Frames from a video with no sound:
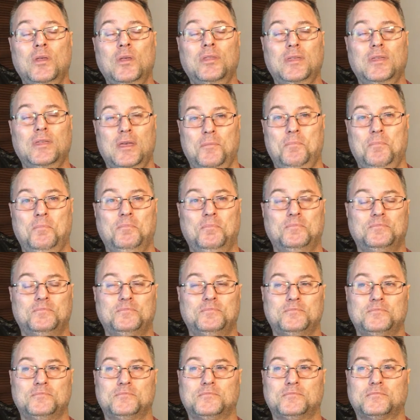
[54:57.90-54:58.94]
So, whatever
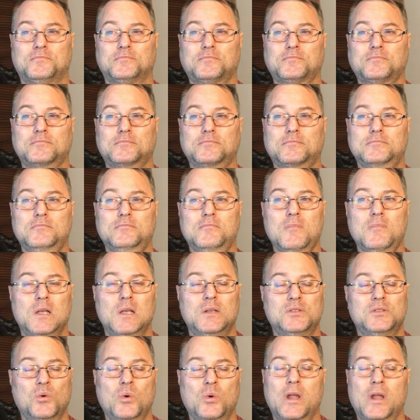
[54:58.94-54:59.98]
it takes, she
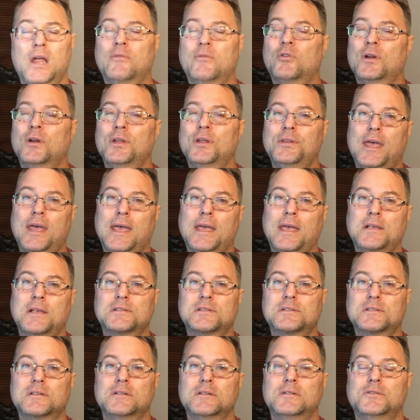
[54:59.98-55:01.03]
wrote,
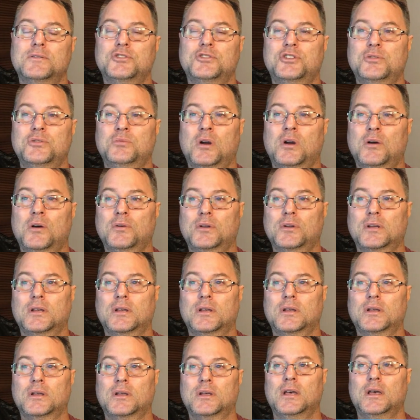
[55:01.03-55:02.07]
I will be the
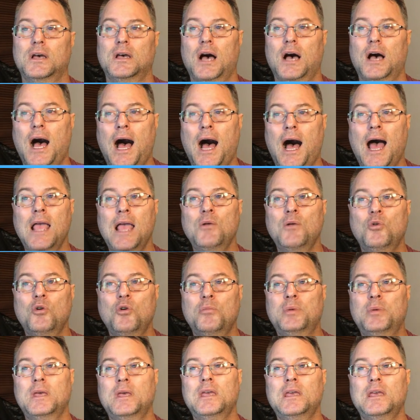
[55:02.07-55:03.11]
one who
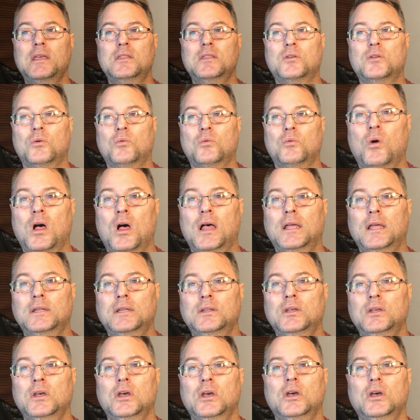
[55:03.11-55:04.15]
lives
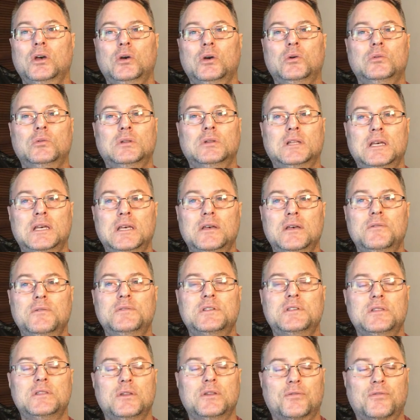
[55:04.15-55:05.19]
fresh and newness of
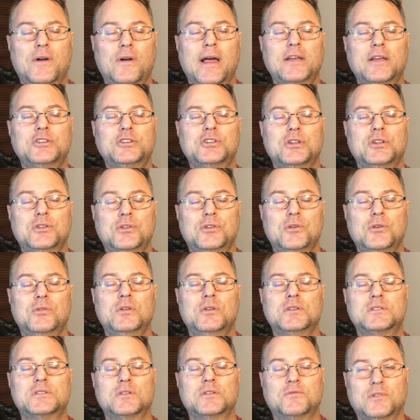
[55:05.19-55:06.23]
life
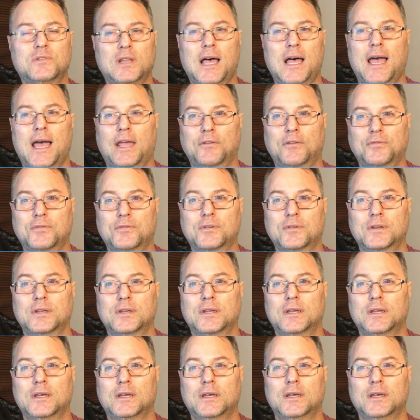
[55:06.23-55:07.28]
of those
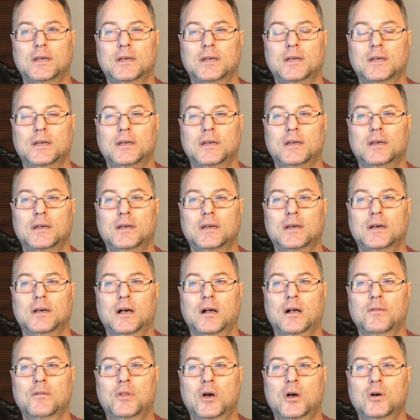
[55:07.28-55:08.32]
who are
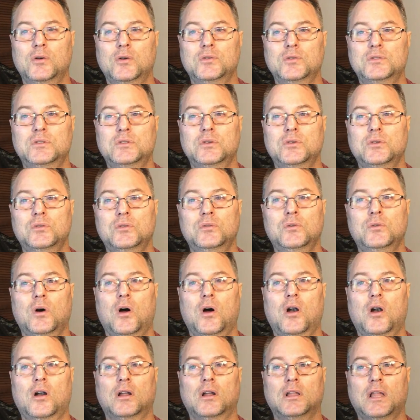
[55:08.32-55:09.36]
alive from the
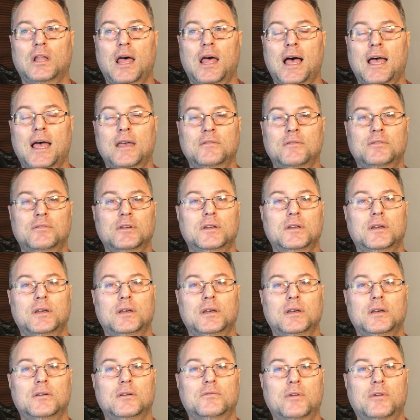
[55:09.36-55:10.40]
dead. Cassie, of
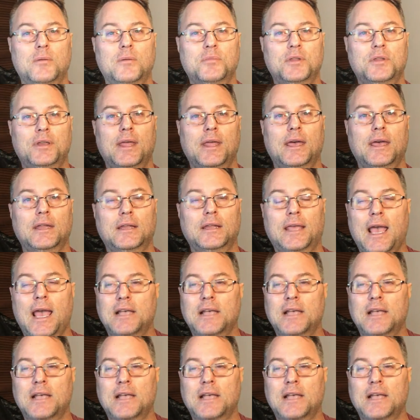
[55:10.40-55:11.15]
course, is speaking